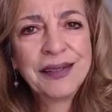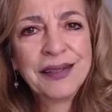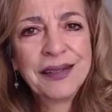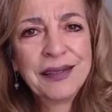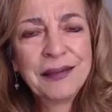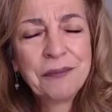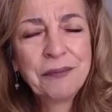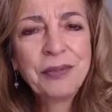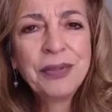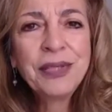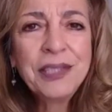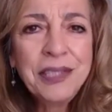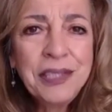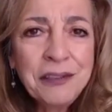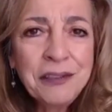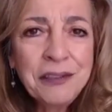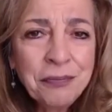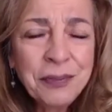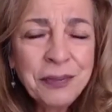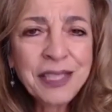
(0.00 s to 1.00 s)
Believe
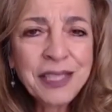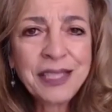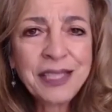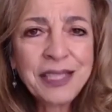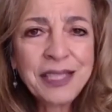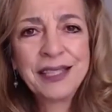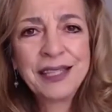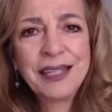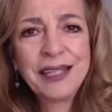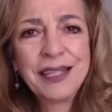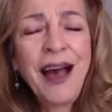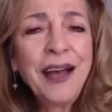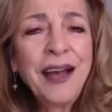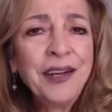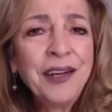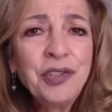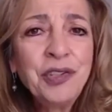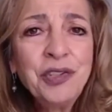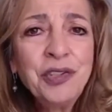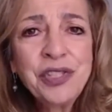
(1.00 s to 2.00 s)
me, I
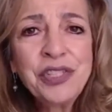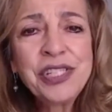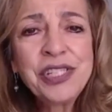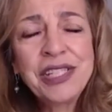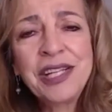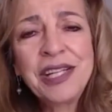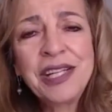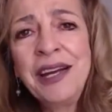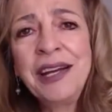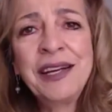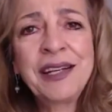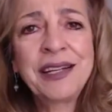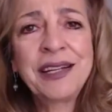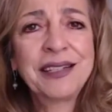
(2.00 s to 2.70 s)
understand.